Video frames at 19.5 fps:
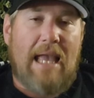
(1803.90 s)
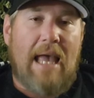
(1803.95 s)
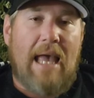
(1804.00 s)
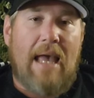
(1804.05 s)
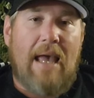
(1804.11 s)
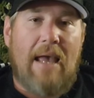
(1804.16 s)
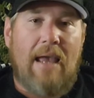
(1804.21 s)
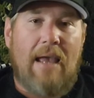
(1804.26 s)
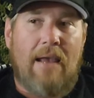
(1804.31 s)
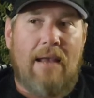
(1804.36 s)

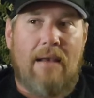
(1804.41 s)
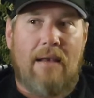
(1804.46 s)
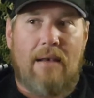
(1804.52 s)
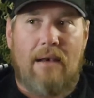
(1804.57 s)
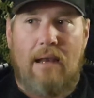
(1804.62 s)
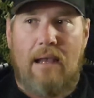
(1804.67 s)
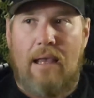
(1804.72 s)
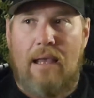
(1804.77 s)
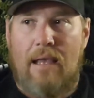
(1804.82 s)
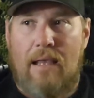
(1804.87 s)
that
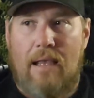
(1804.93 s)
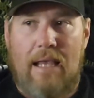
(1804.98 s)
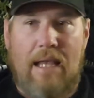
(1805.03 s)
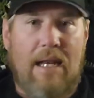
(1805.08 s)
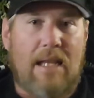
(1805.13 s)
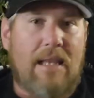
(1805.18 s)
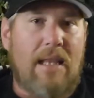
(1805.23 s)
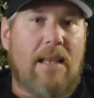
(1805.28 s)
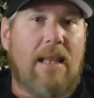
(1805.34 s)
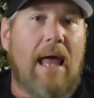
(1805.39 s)
and
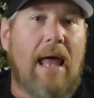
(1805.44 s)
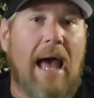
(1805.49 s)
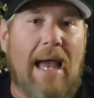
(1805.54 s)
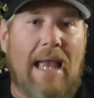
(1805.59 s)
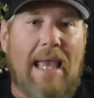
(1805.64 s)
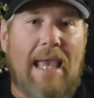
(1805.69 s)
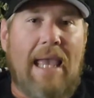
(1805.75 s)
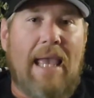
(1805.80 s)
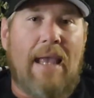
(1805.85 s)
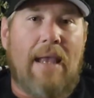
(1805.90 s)
get it to
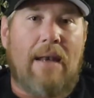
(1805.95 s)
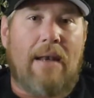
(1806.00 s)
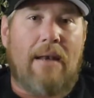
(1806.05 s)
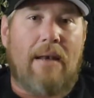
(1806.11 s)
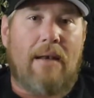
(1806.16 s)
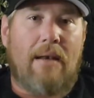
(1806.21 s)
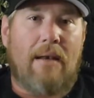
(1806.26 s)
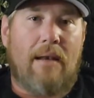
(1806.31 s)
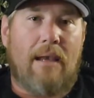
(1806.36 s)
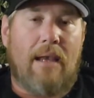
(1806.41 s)
lock
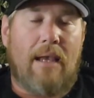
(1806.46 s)
in.